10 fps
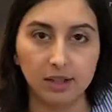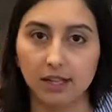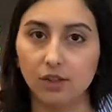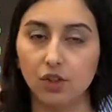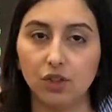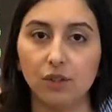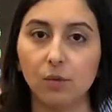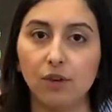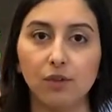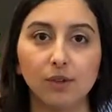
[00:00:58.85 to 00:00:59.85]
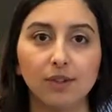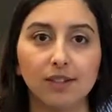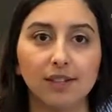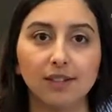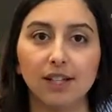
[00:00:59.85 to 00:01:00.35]
That's just one of those
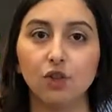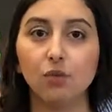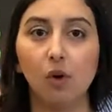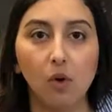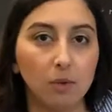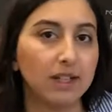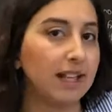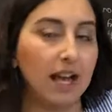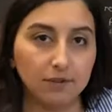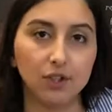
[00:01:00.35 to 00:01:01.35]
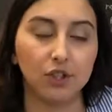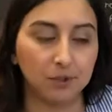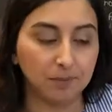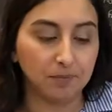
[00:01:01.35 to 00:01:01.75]
things that you always have to do.